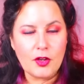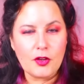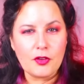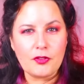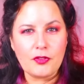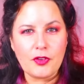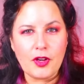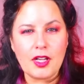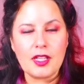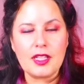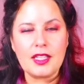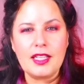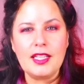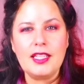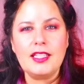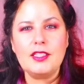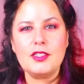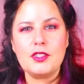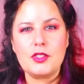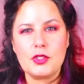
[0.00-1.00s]
fall
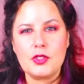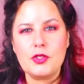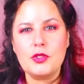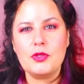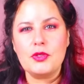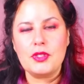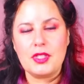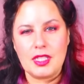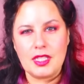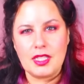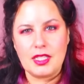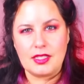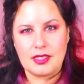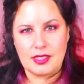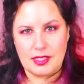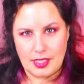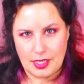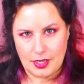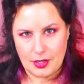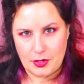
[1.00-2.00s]
into the
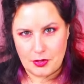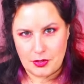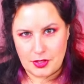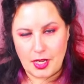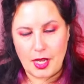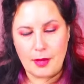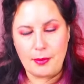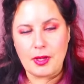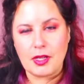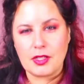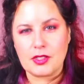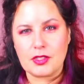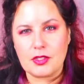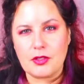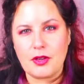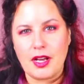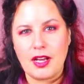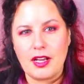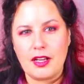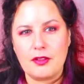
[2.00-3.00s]
stereotype
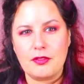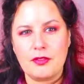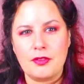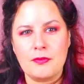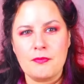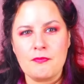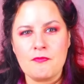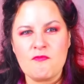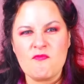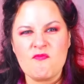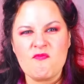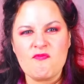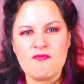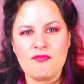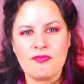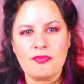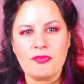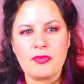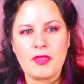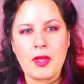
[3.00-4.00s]
also of
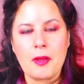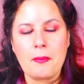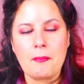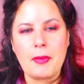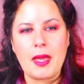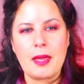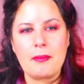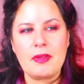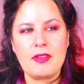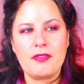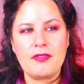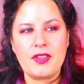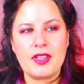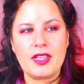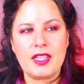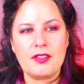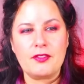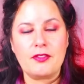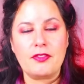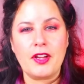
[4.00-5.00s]
maybe
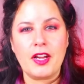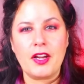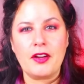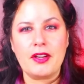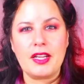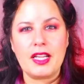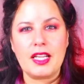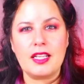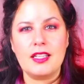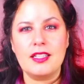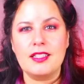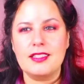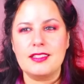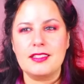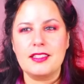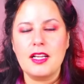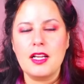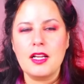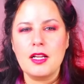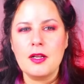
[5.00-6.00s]
feeling very
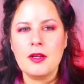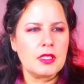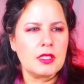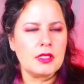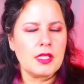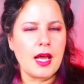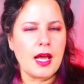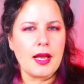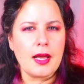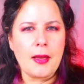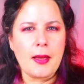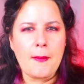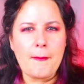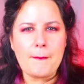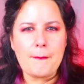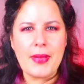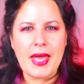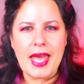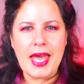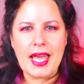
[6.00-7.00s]
not
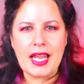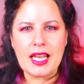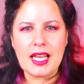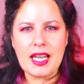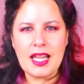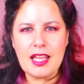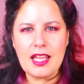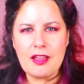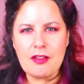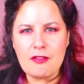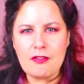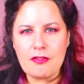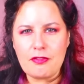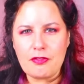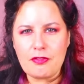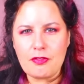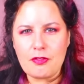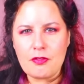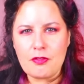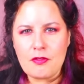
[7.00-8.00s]

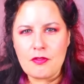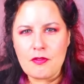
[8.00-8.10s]
competitive.